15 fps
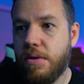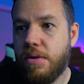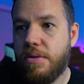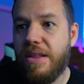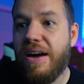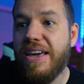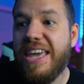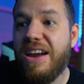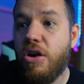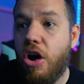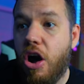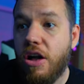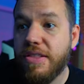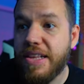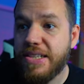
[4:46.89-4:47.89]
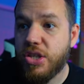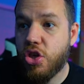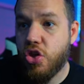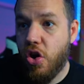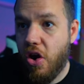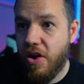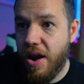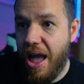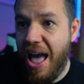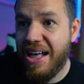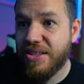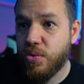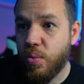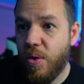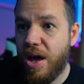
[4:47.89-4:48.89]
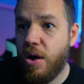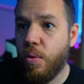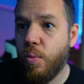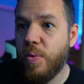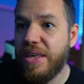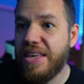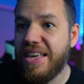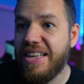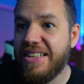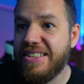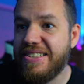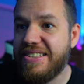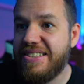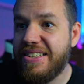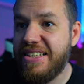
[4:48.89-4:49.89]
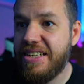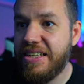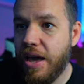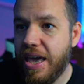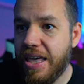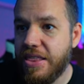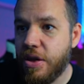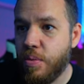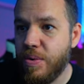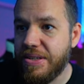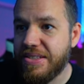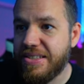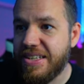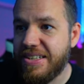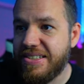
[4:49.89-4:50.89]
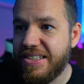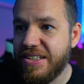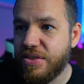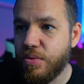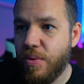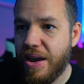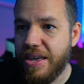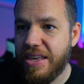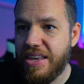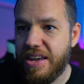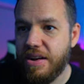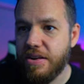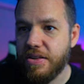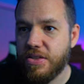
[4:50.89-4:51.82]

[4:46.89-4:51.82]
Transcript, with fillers: Now here on this chart as well, we can see the resistance right here.